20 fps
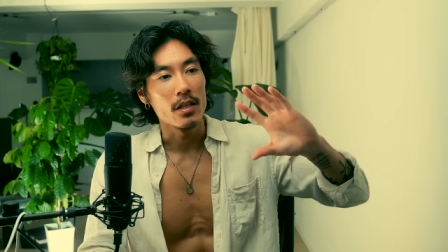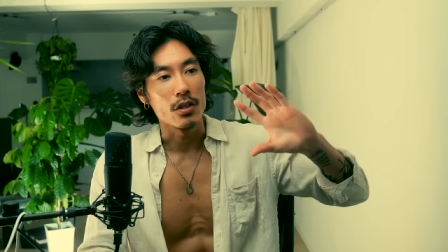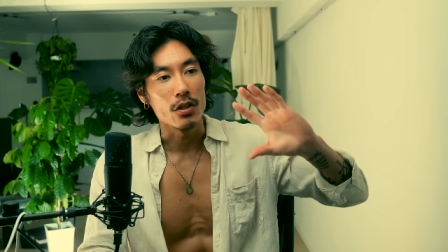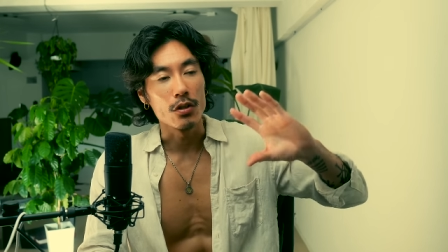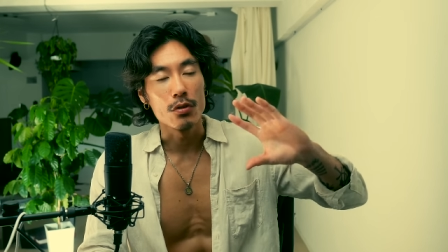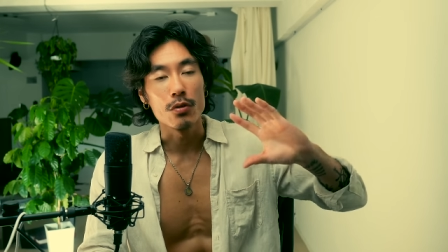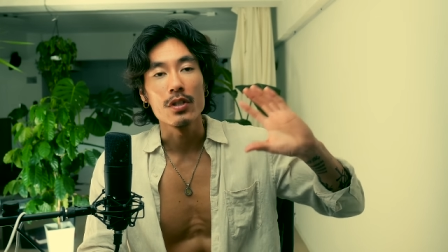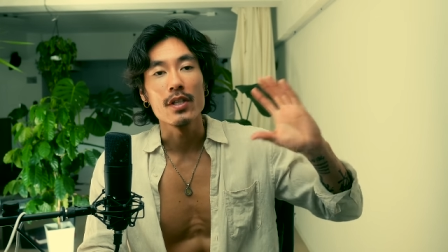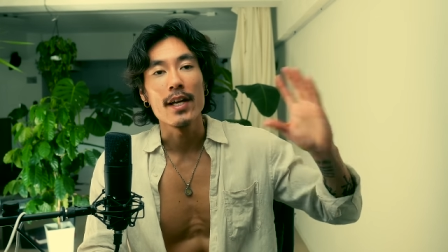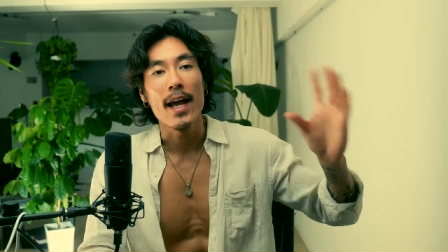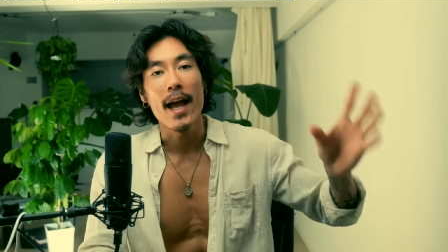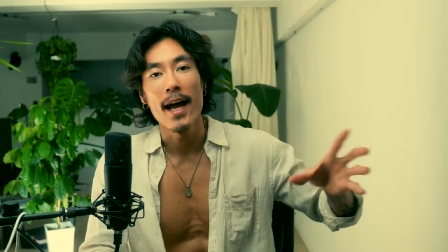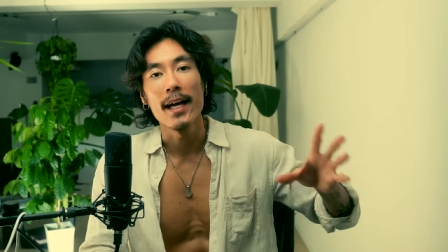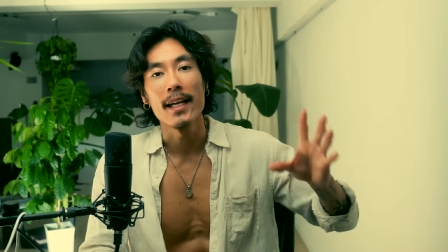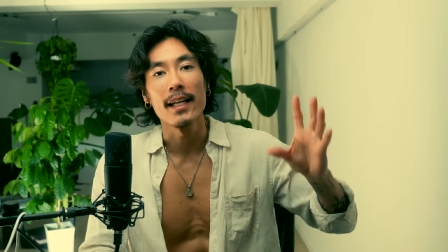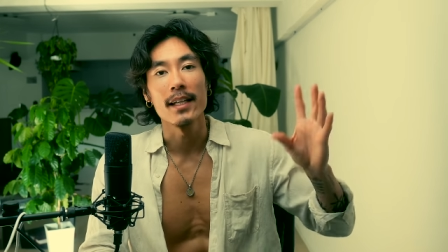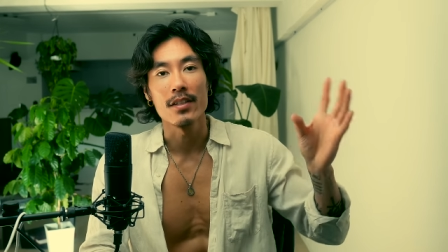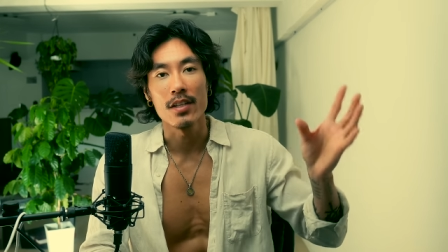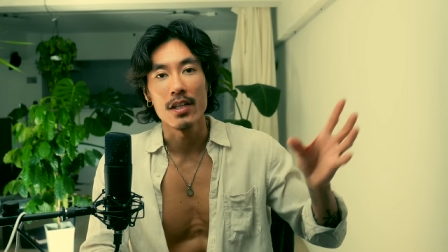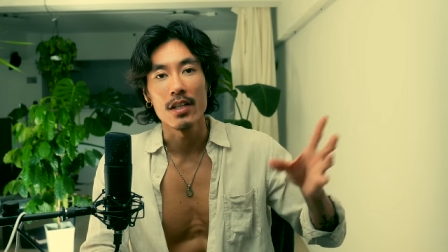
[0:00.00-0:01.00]
you
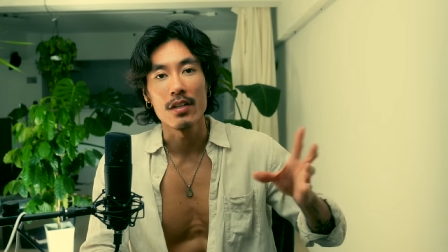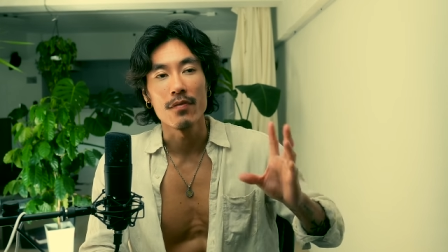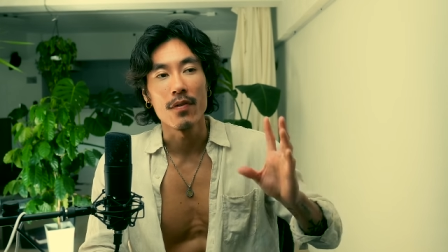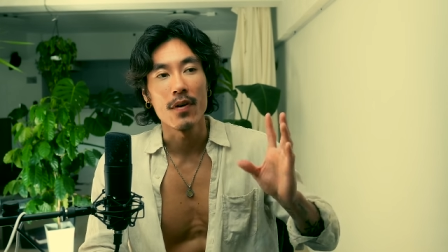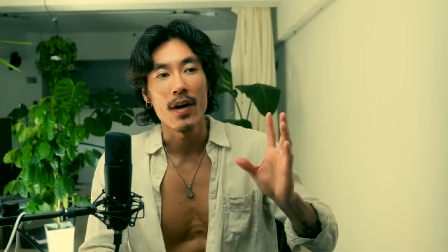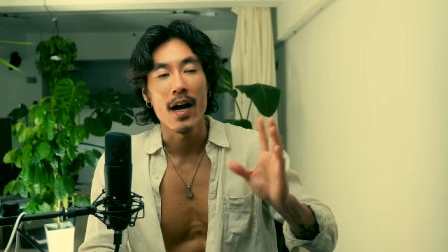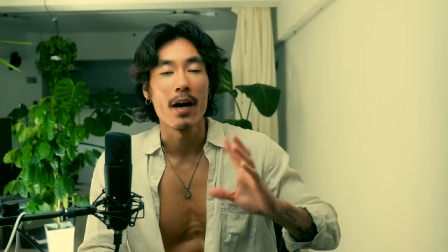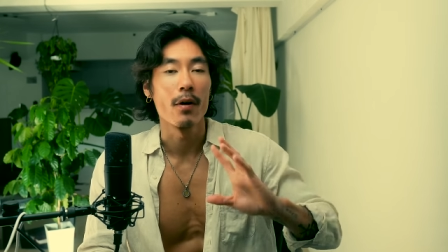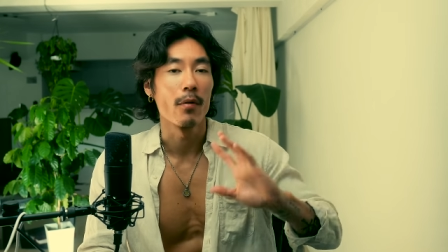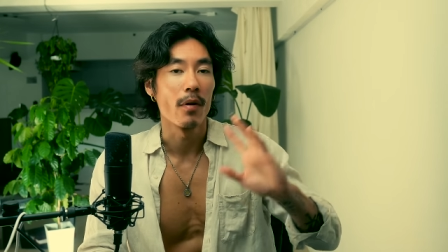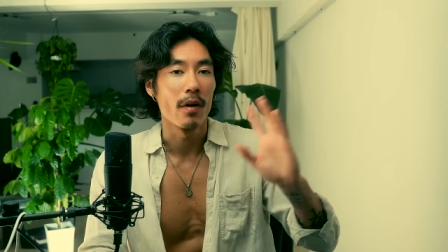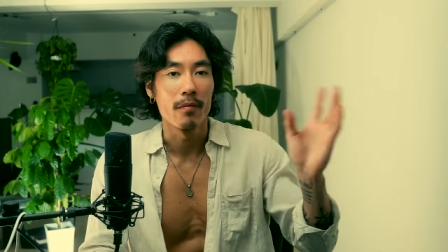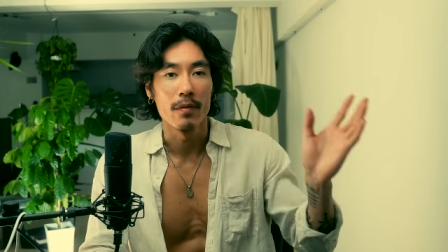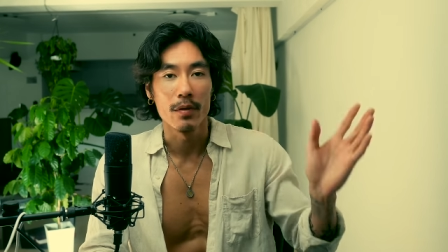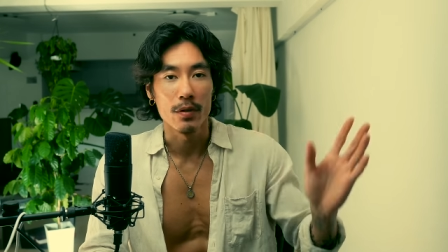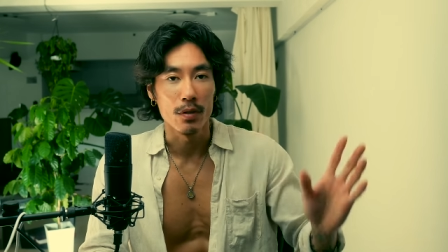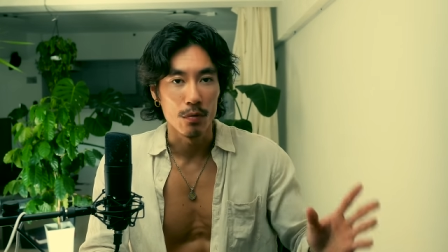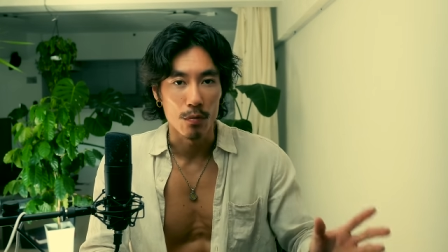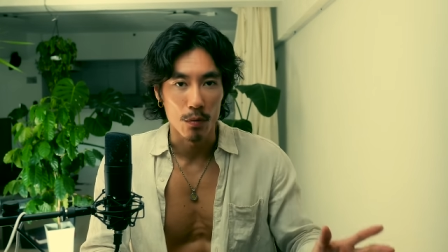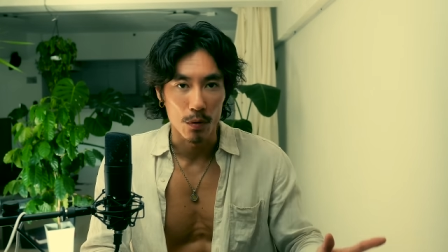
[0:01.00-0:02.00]
can identify however
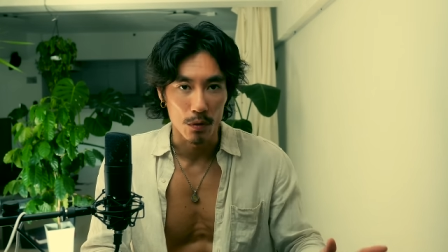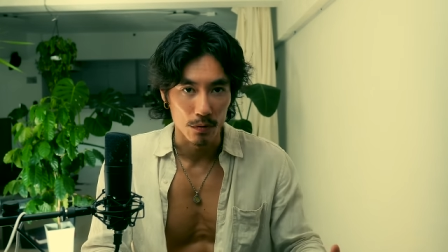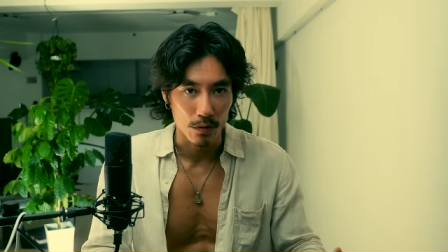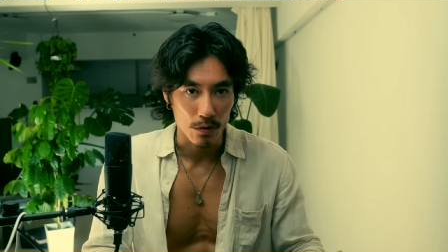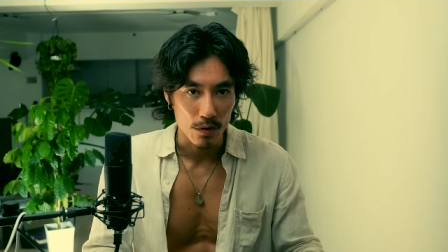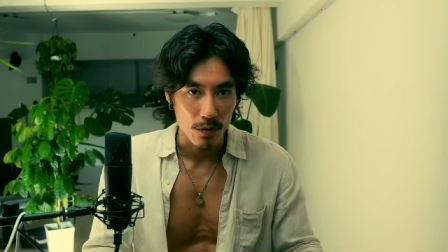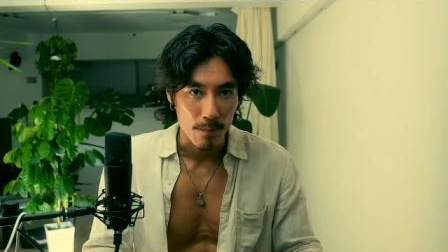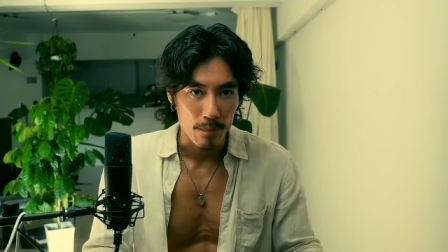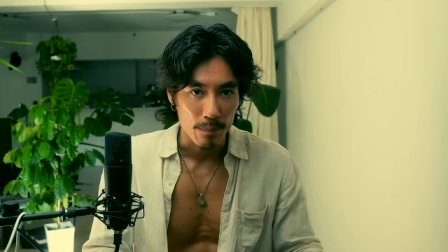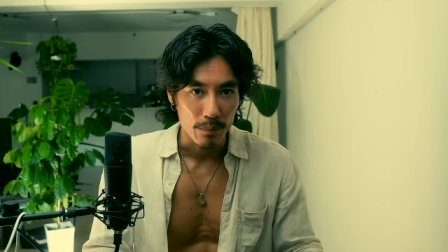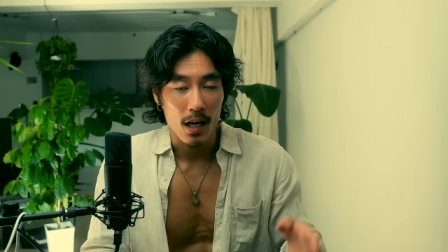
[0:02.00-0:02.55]
you want.